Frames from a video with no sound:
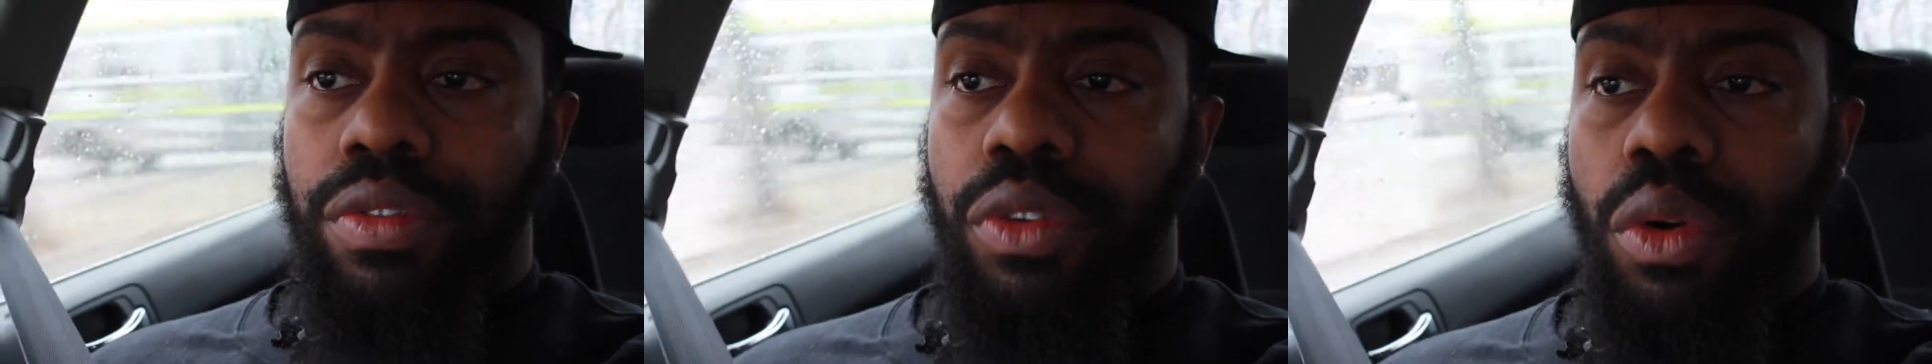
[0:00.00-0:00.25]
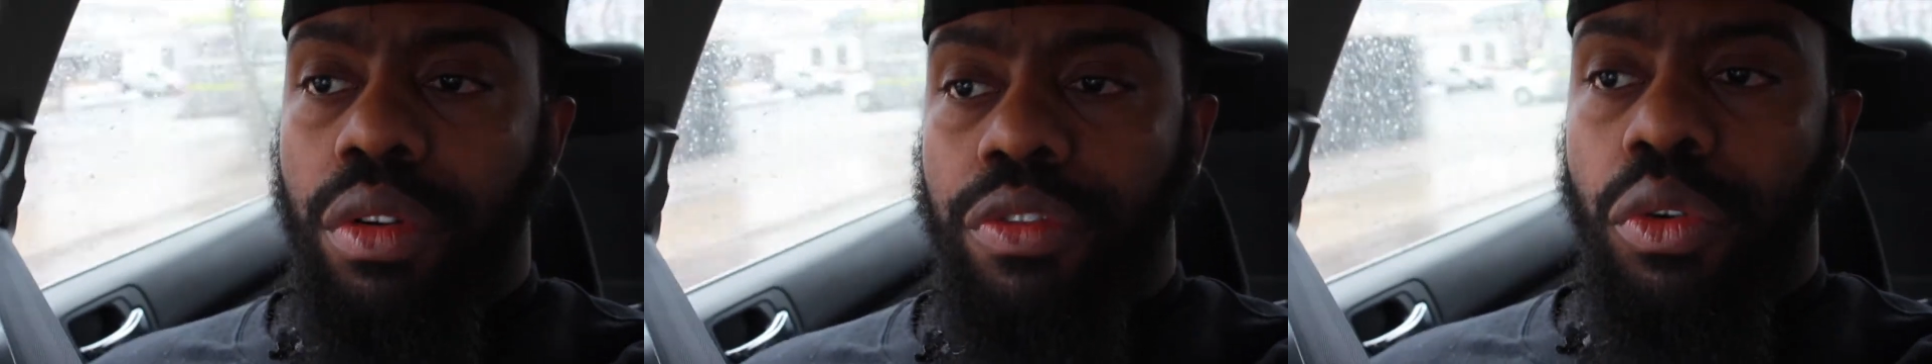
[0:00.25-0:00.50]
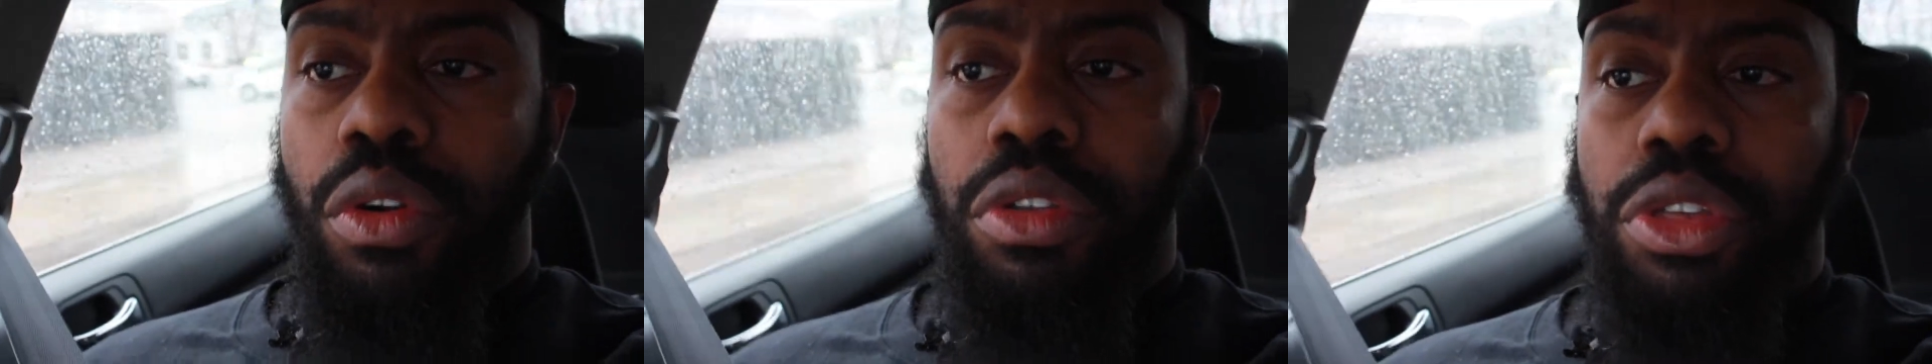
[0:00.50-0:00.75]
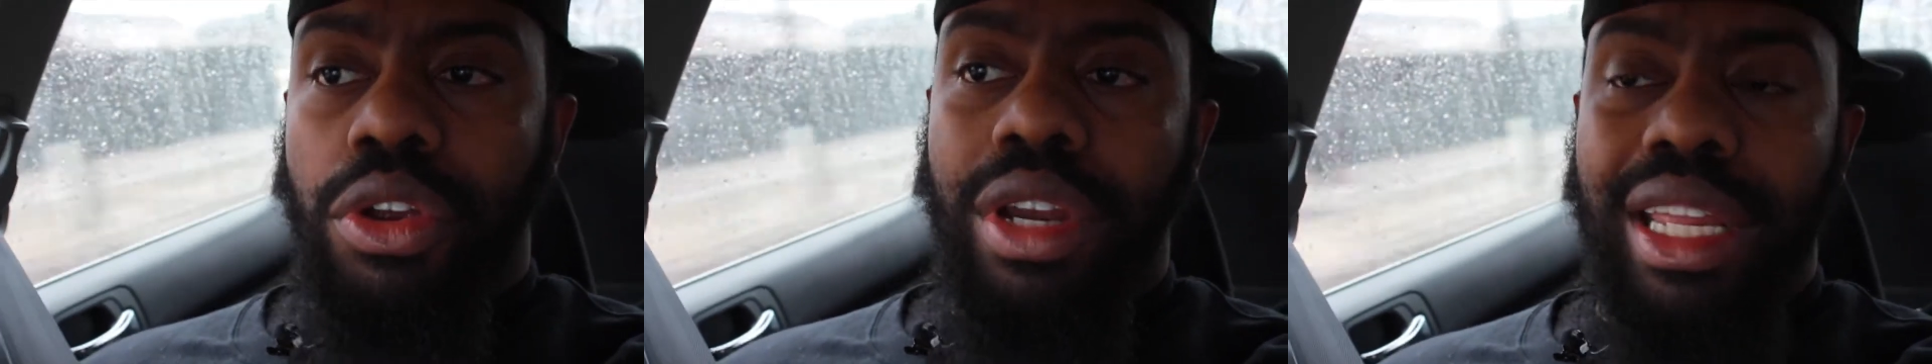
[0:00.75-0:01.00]

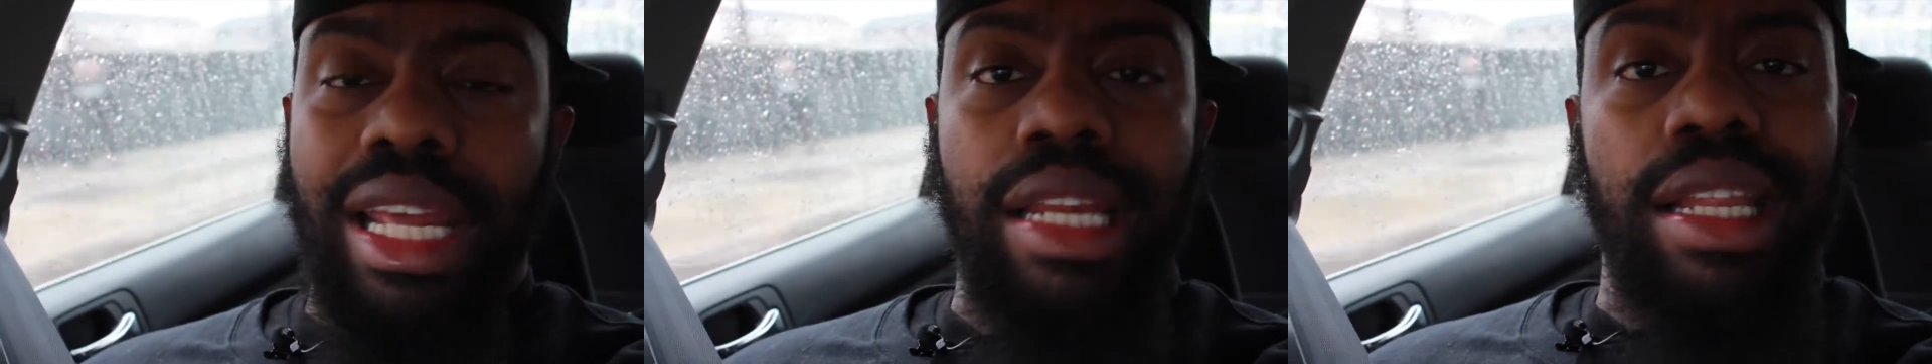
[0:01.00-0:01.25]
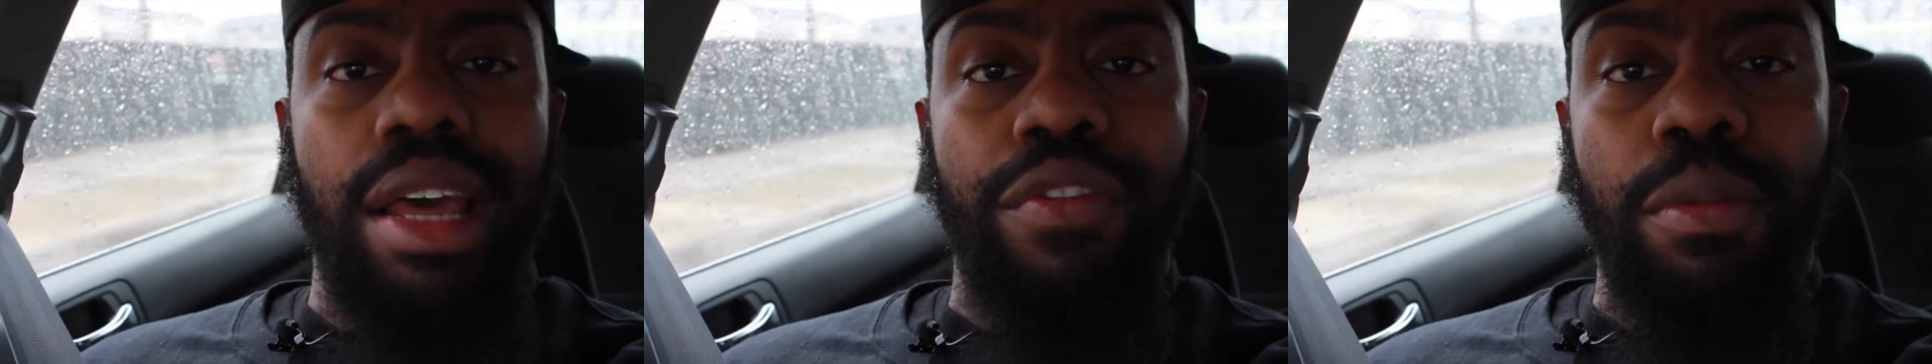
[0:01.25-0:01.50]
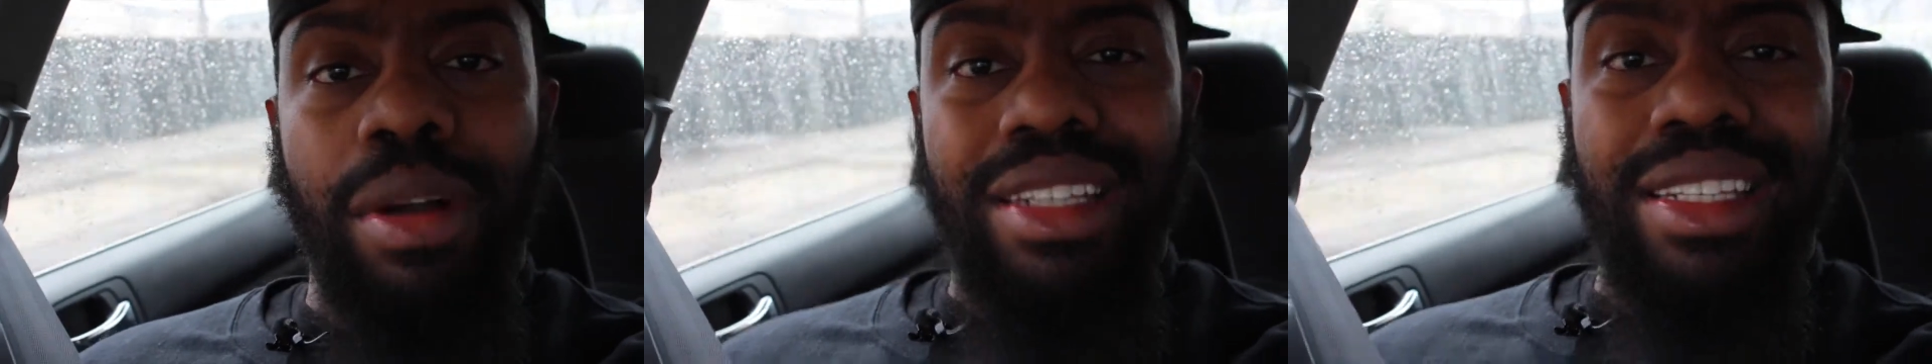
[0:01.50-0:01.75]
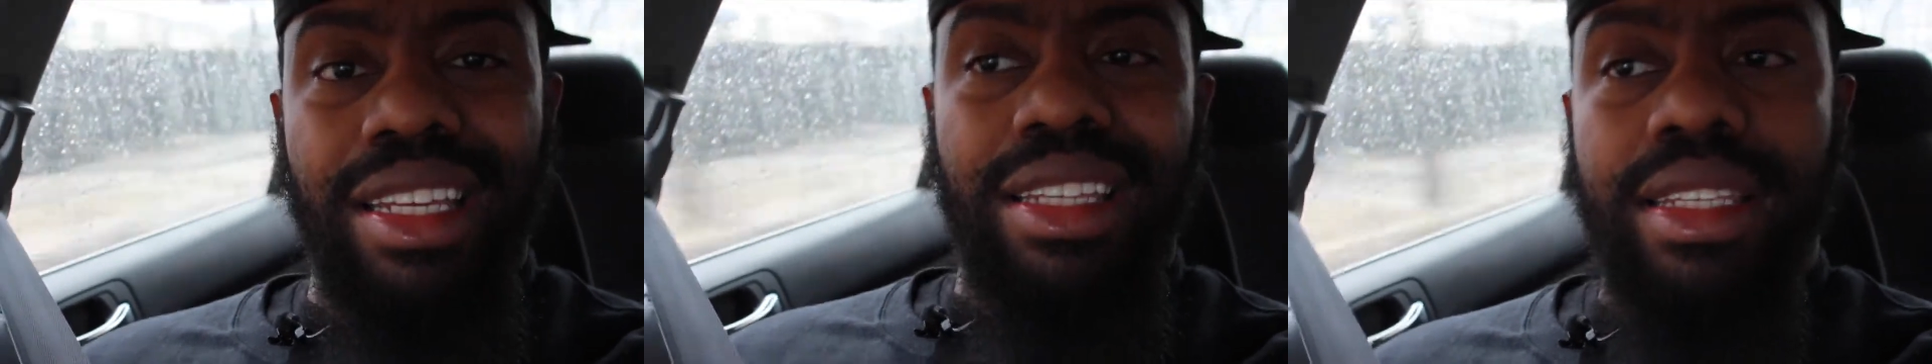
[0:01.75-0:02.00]
430, and I did that for
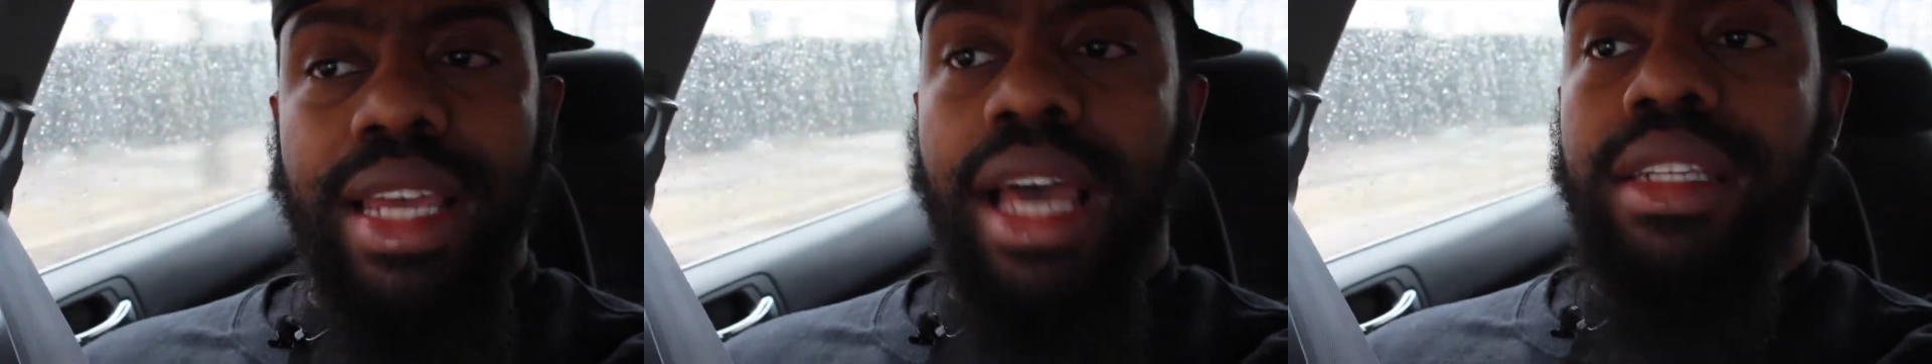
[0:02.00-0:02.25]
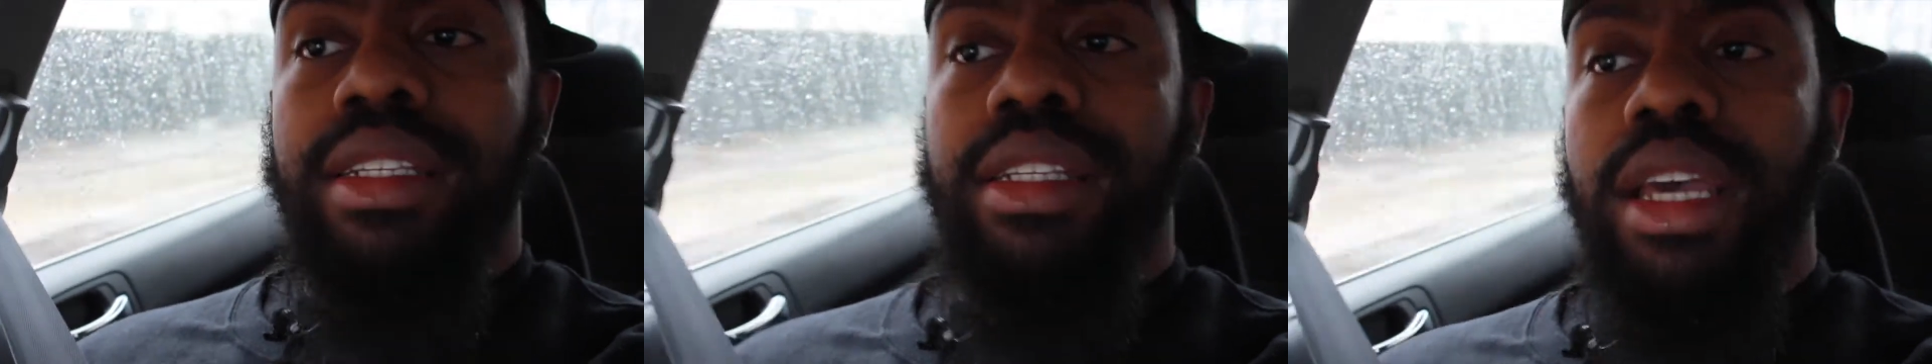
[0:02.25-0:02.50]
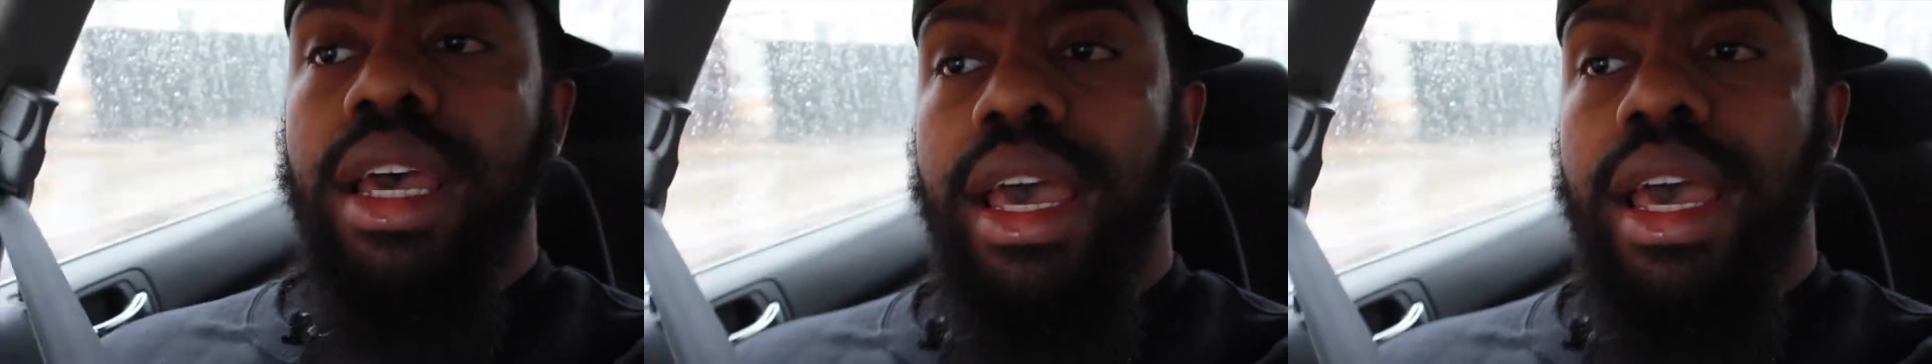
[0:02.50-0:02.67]
about 6 sets.